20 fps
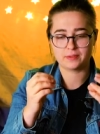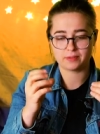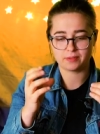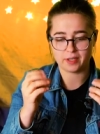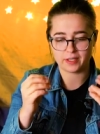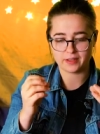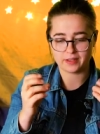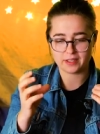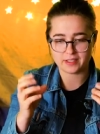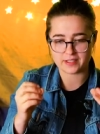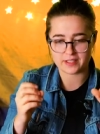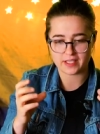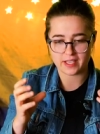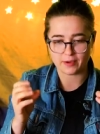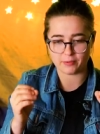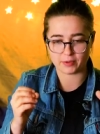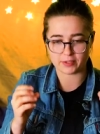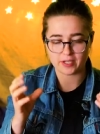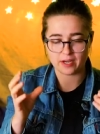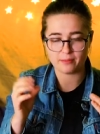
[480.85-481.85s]
right?
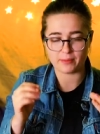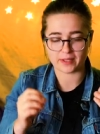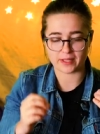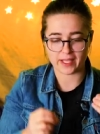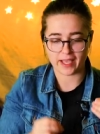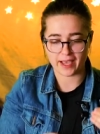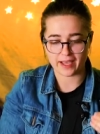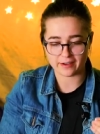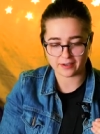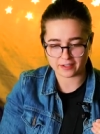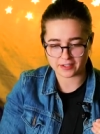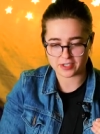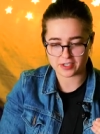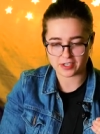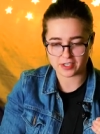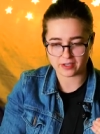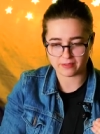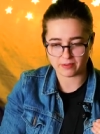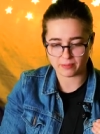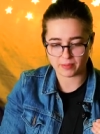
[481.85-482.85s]
We're talking about the
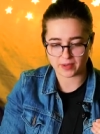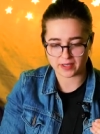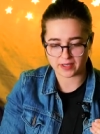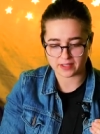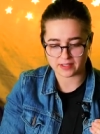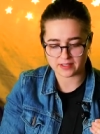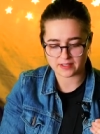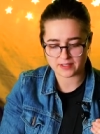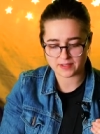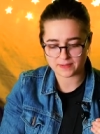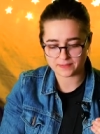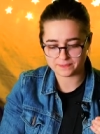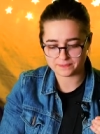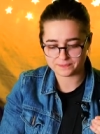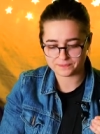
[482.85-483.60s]
energy of abundance.